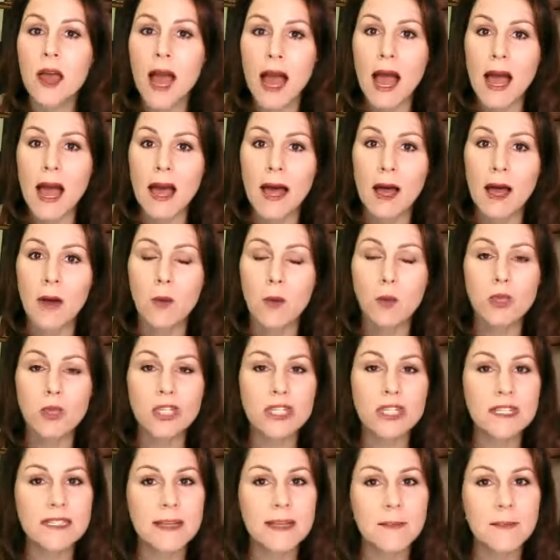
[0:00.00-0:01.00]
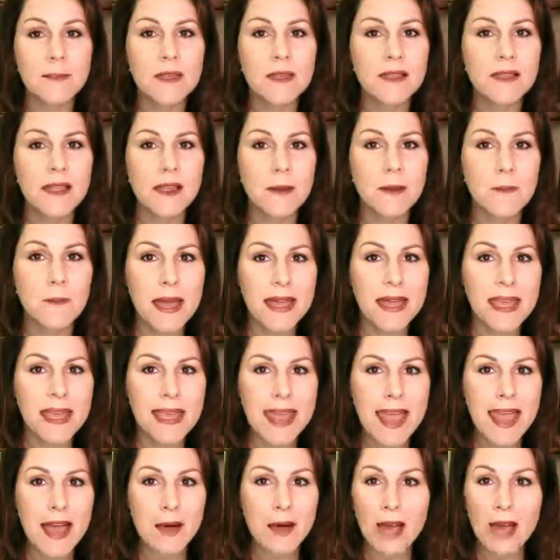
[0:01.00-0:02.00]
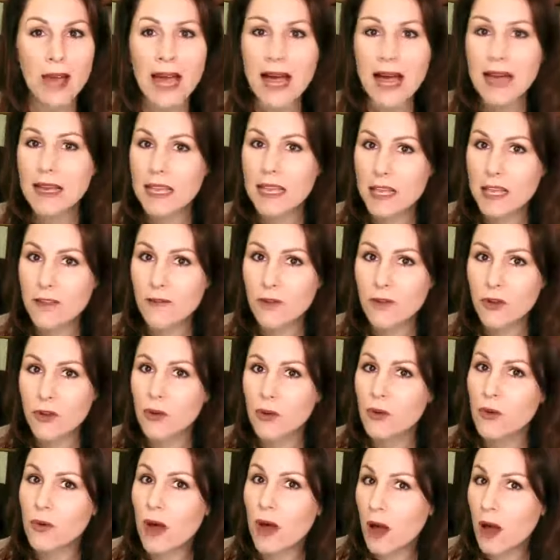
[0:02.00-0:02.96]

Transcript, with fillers: uh, which is something that a bank account can't give you.